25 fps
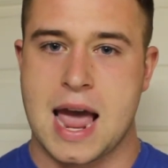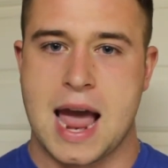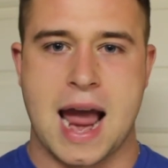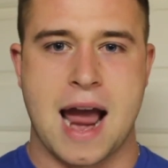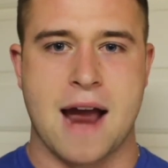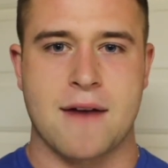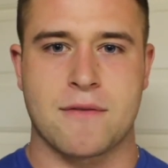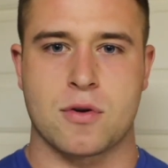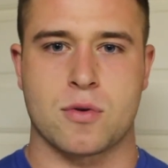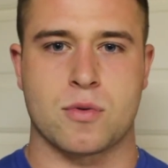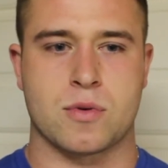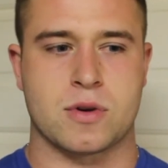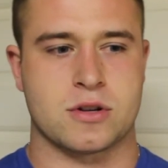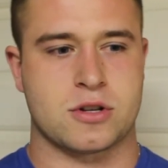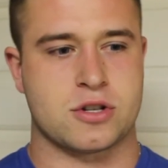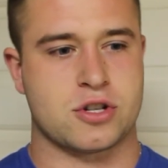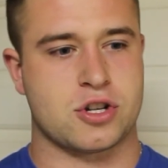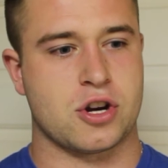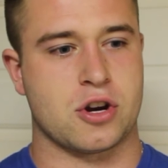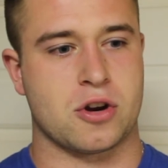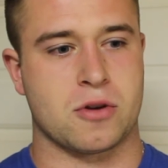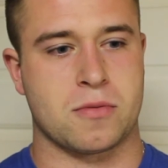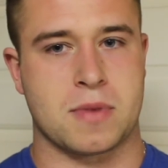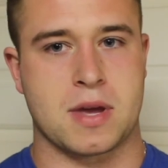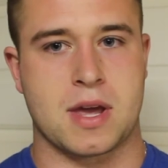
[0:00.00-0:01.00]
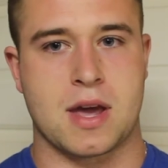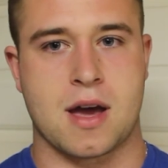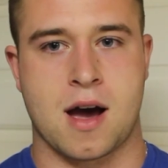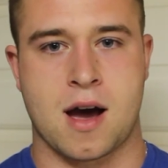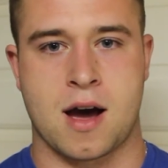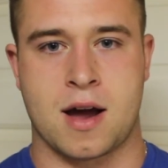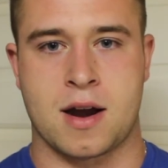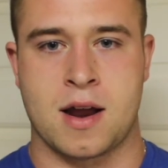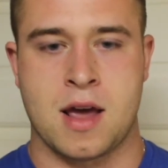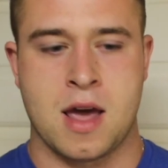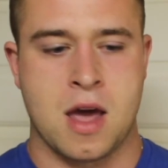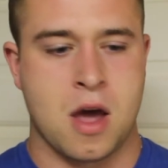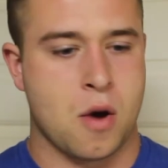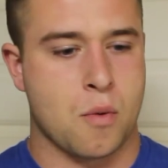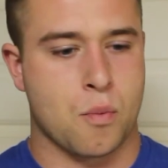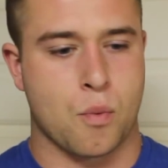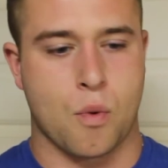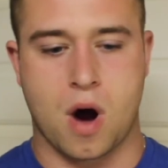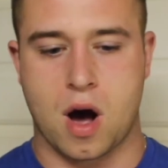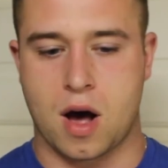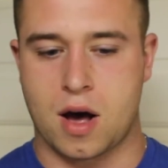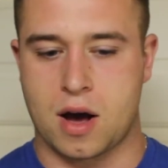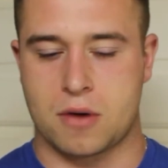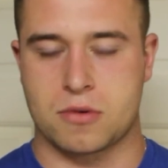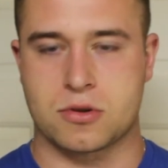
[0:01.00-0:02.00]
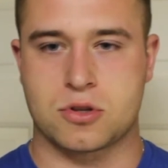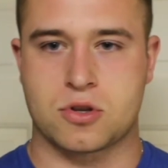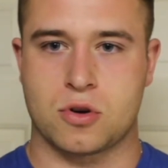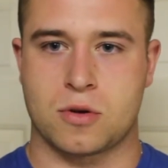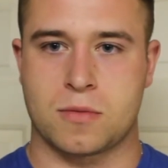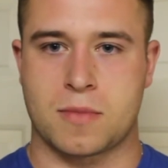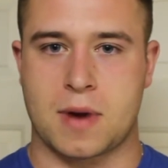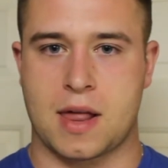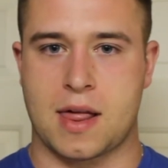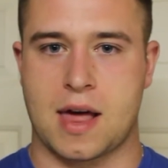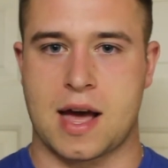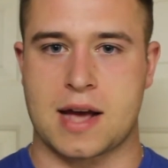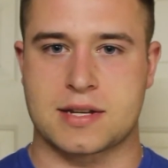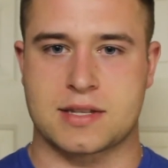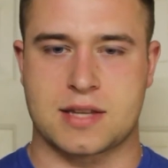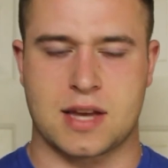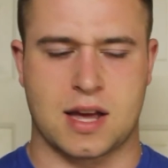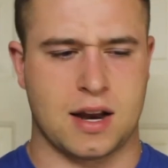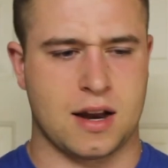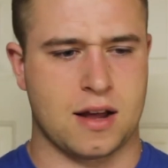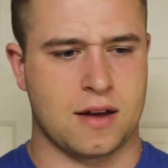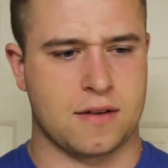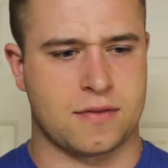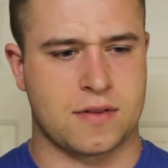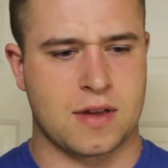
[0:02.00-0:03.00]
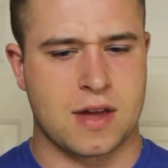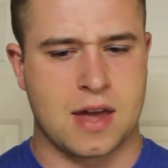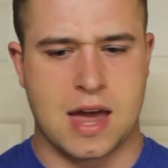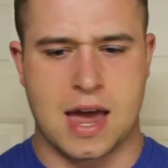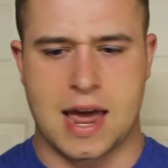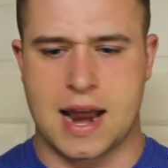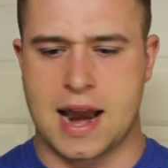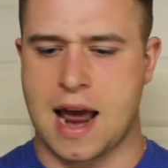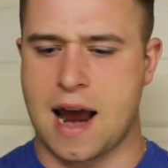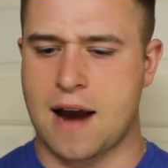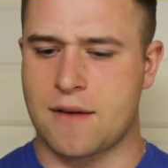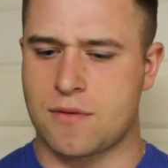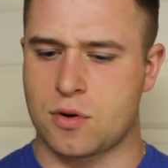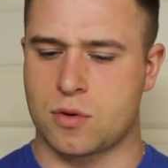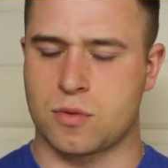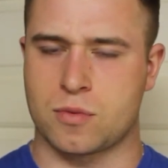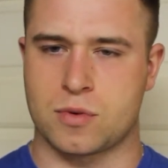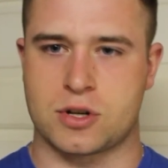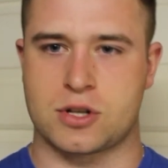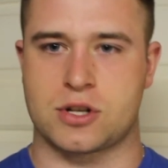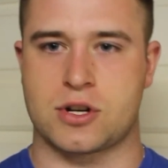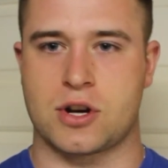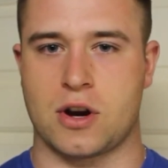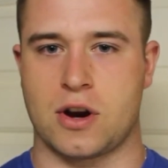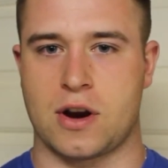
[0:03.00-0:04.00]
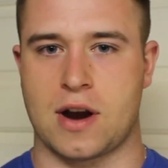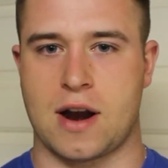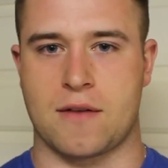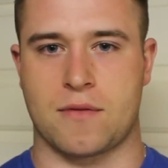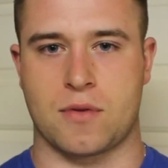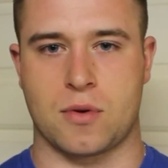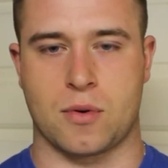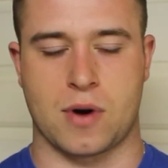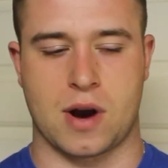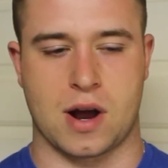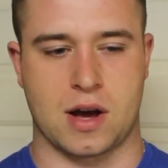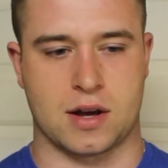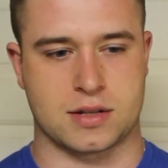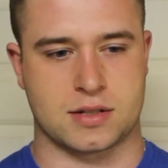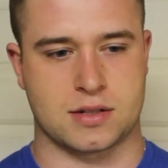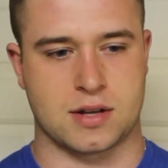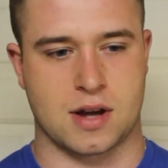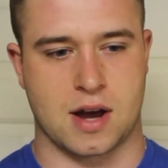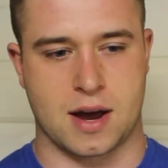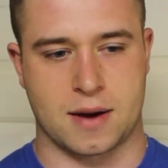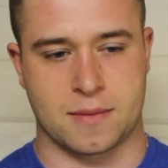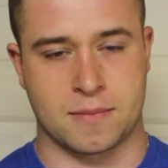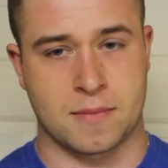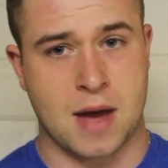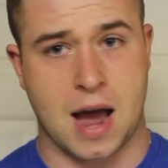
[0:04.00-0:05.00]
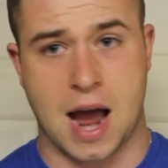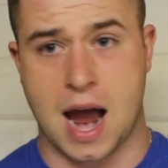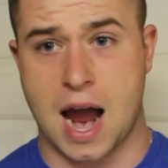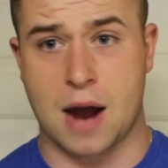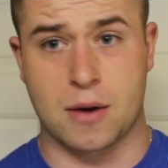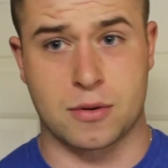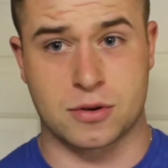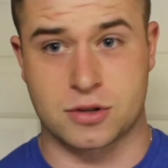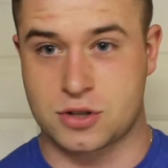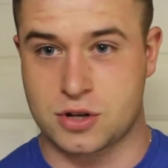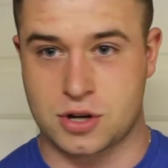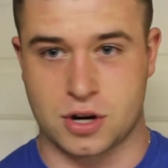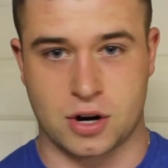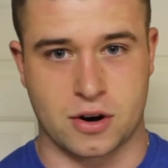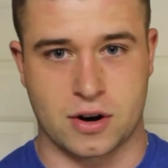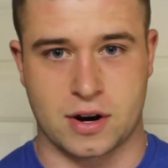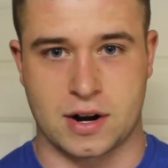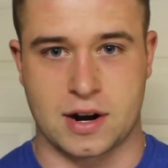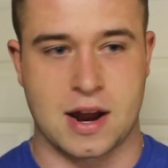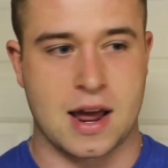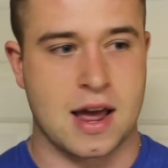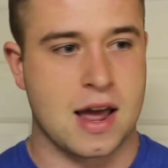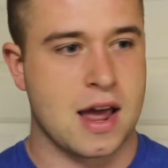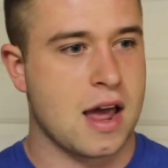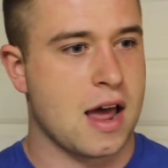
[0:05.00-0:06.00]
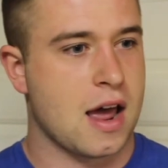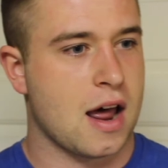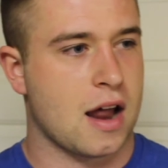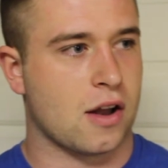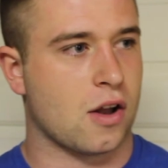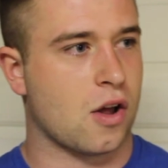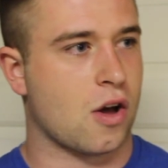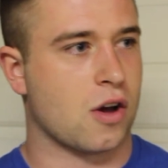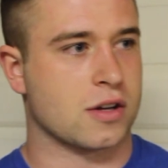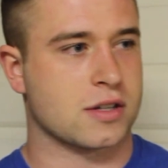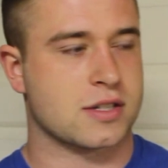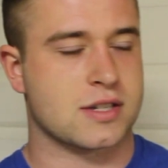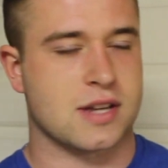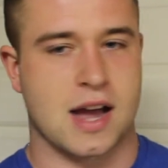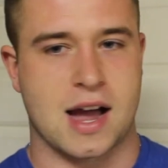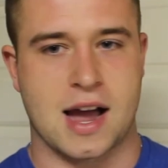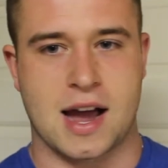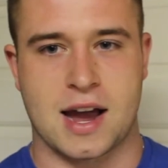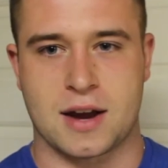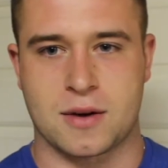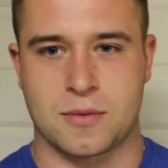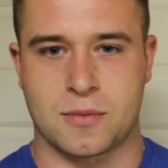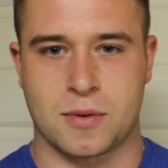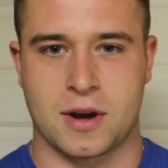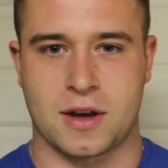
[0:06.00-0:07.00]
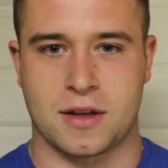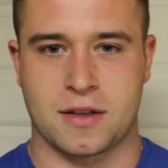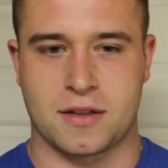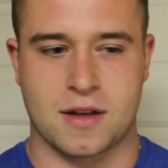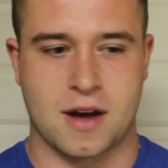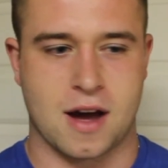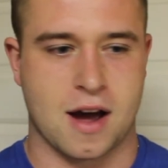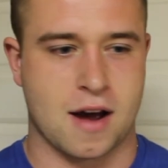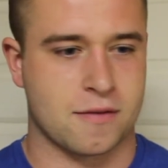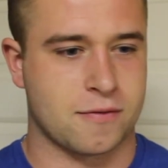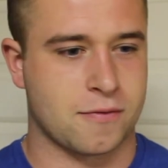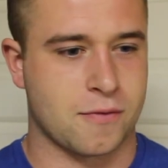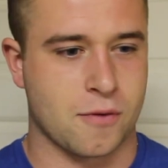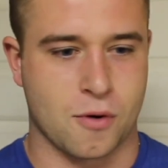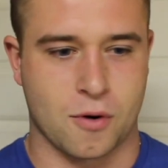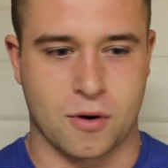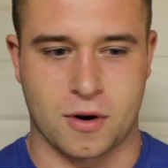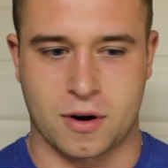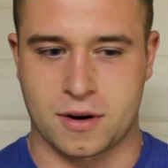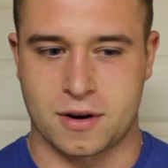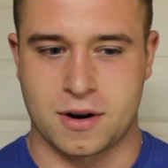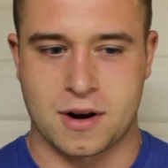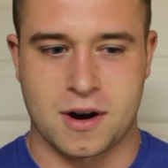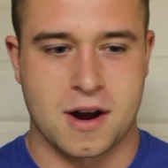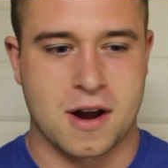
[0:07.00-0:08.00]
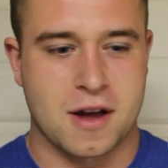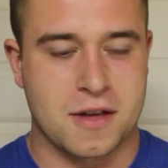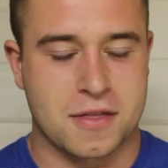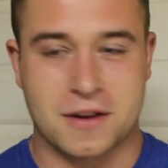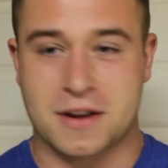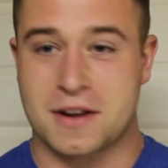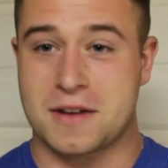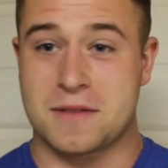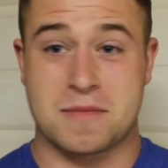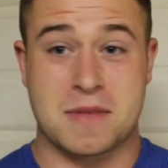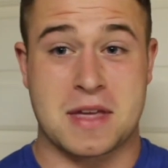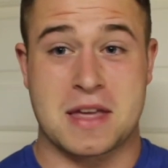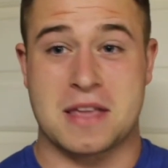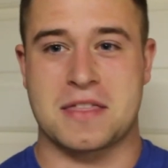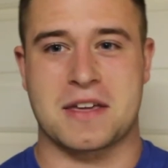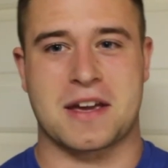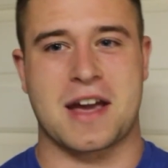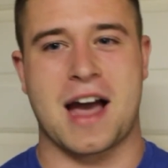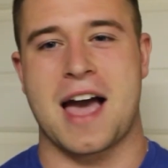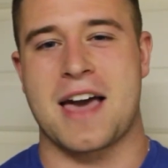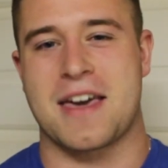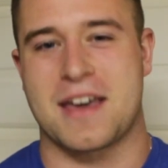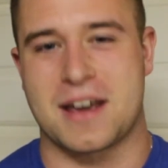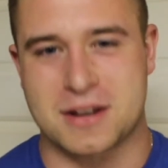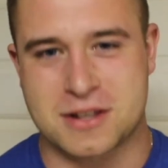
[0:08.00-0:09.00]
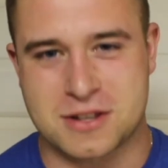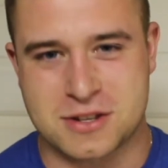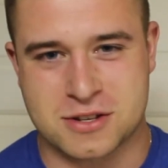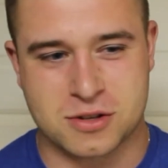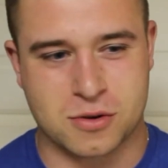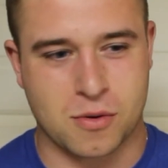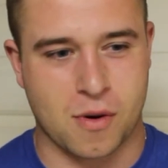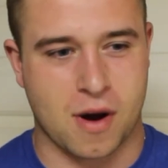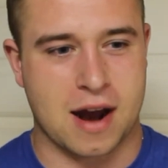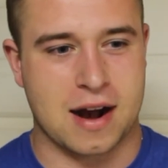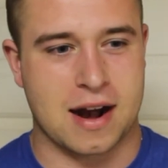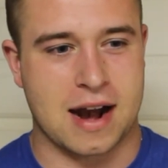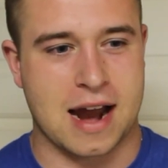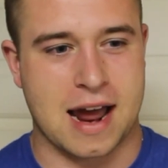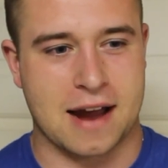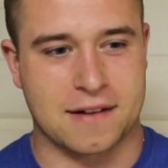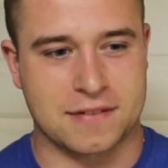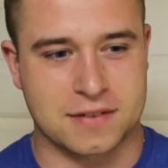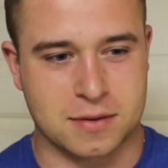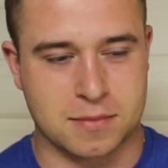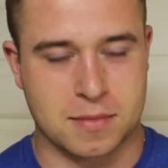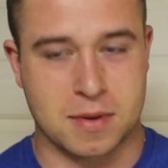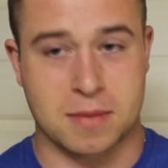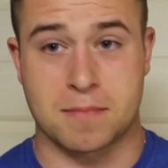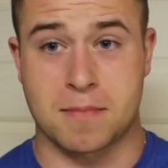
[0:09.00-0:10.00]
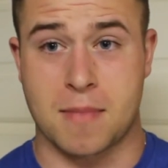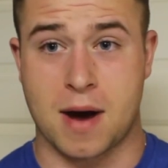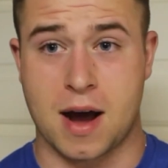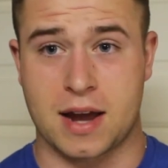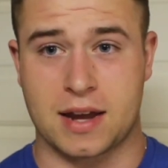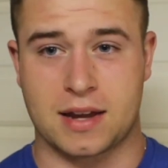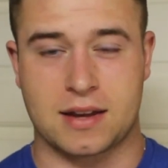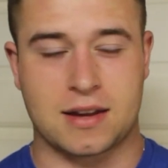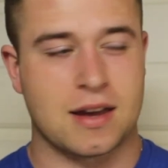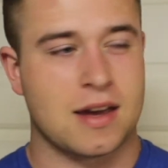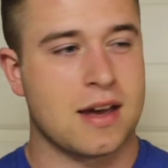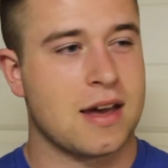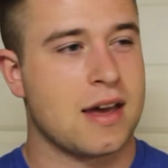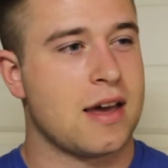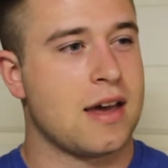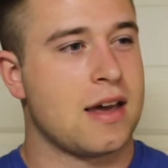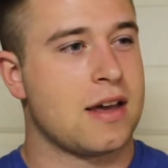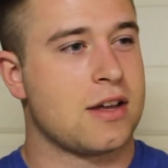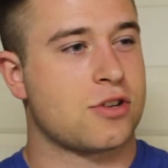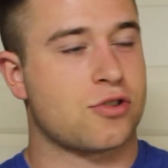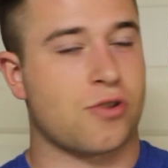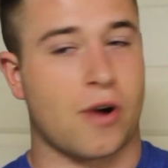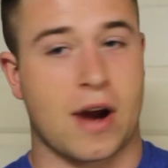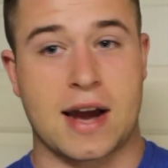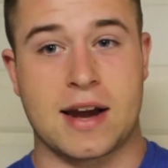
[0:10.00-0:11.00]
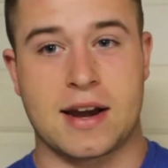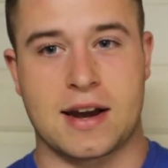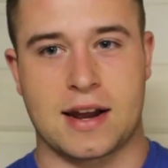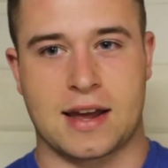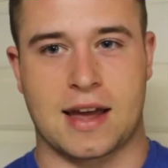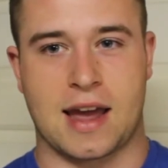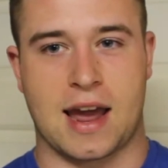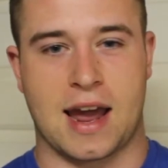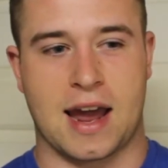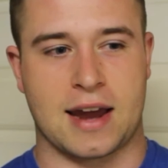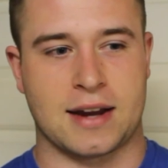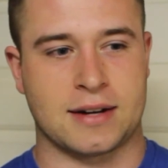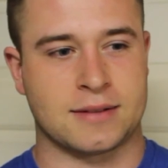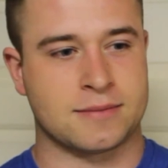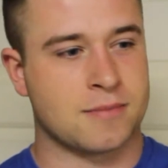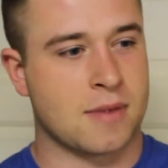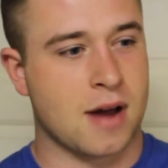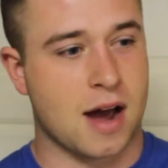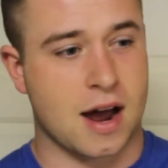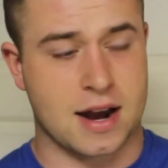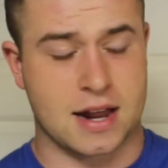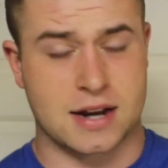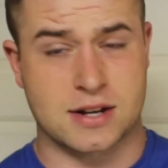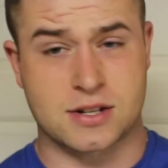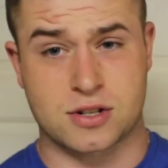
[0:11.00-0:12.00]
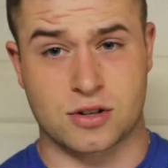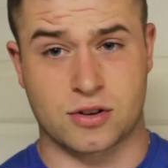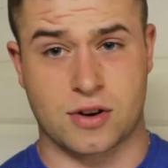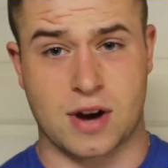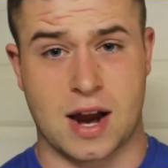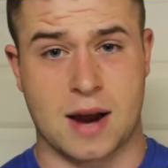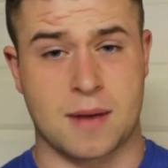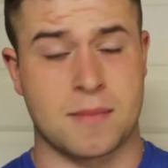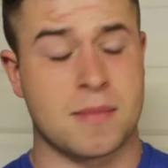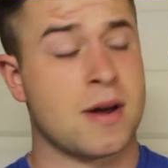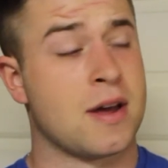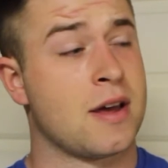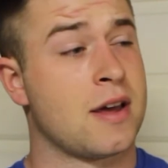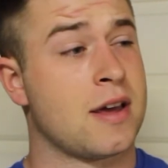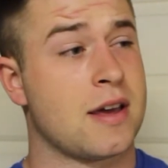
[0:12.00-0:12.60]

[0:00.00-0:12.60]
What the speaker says: Everyone's cheering me on while I was doing my last deadlift, and everyone was cheering everyone else on. I was cheering alongside with for the guy that squatted after me, Mike, Trained to Gain on Instagram.